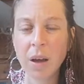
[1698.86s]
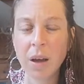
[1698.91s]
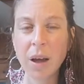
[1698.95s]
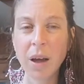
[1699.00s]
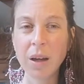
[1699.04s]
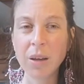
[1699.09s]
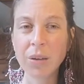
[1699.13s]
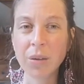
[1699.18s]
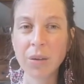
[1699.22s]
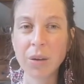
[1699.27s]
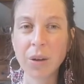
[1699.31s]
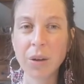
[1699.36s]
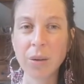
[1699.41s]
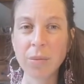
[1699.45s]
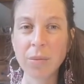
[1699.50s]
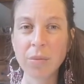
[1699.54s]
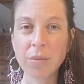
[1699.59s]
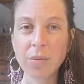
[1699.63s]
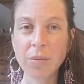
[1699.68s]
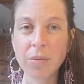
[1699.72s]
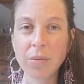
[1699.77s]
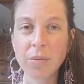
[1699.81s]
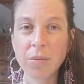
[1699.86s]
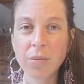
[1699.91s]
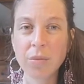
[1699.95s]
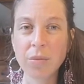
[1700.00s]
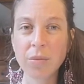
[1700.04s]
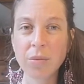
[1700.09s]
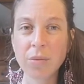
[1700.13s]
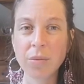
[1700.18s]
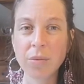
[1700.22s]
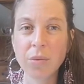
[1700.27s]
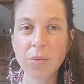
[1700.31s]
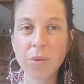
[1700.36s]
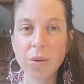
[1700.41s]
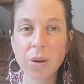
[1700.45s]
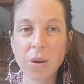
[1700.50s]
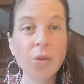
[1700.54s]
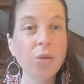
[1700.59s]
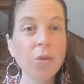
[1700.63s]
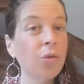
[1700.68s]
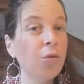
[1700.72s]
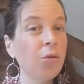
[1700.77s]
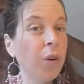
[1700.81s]
and um,
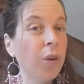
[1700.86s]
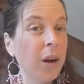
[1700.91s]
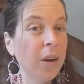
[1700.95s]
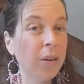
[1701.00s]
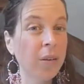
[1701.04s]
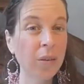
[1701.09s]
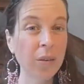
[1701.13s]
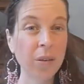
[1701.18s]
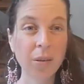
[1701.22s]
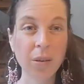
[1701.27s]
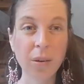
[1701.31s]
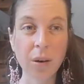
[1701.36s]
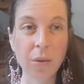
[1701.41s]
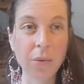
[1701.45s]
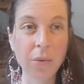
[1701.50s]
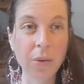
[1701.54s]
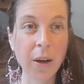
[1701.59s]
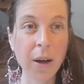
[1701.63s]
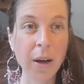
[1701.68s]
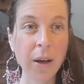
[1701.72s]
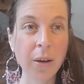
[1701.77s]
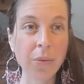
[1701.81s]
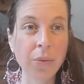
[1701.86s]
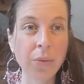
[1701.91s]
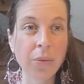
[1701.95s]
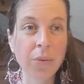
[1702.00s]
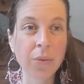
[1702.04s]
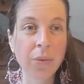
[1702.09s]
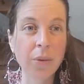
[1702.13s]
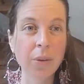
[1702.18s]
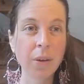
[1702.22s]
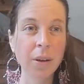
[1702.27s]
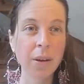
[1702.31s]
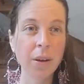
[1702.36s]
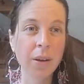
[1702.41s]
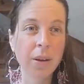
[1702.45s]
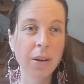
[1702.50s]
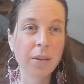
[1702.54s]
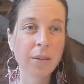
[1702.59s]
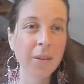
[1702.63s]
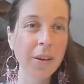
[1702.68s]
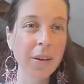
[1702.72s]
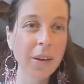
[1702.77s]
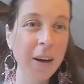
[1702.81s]
stress of life
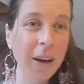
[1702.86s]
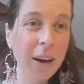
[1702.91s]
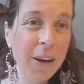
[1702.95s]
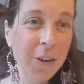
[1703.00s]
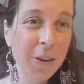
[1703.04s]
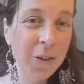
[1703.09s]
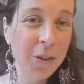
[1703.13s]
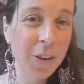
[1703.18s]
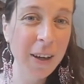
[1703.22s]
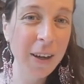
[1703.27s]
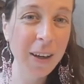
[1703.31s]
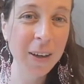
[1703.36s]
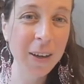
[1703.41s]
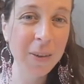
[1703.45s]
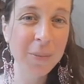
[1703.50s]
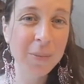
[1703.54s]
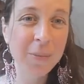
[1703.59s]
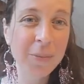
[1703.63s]
hi shay